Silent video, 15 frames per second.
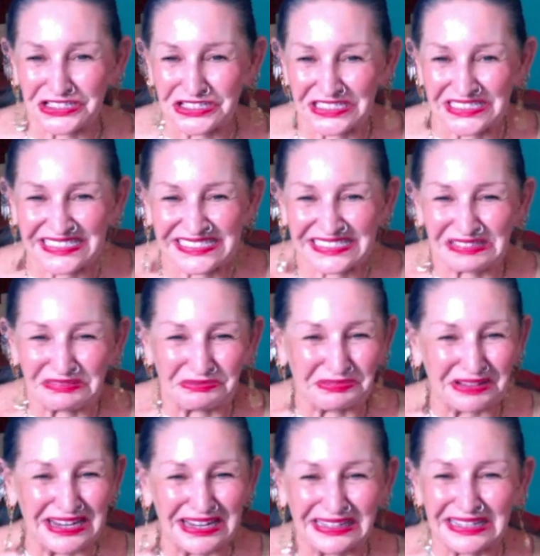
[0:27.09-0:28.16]
Just
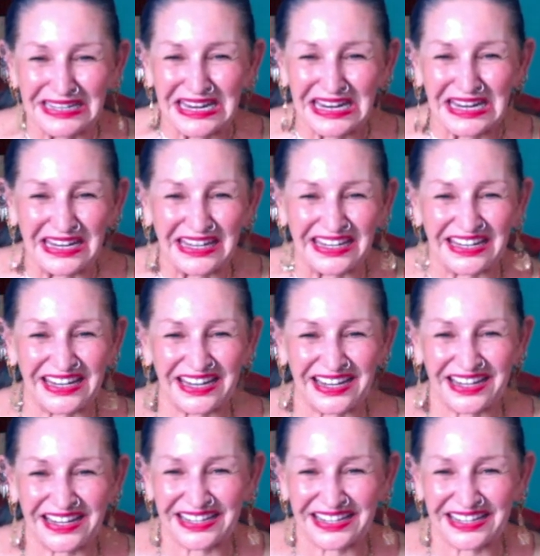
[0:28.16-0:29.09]
really